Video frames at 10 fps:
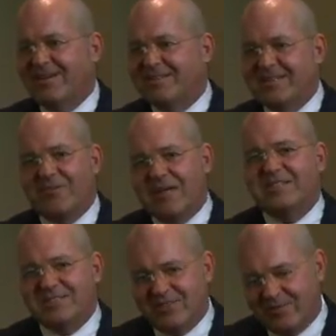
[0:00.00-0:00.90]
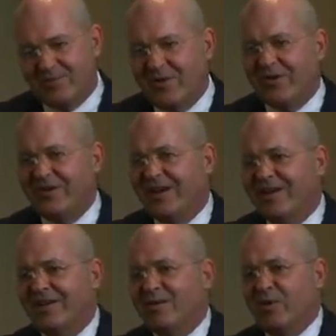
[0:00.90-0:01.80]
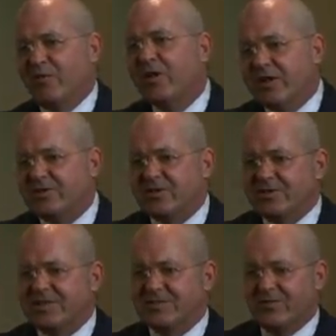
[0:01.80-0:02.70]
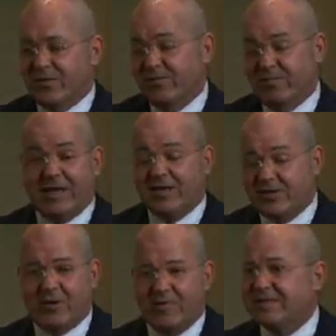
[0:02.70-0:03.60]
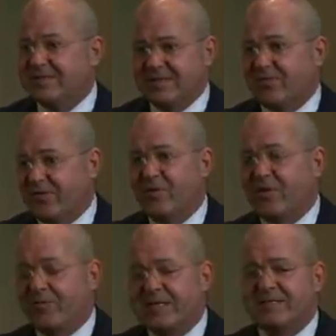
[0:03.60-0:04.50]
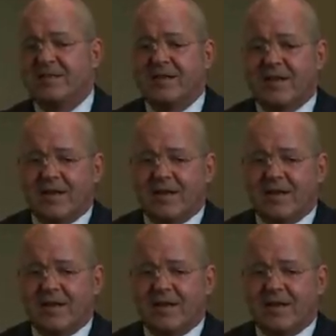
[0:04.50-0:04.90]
considerations on portfolio choices for regulatory reasons, if for no other reason.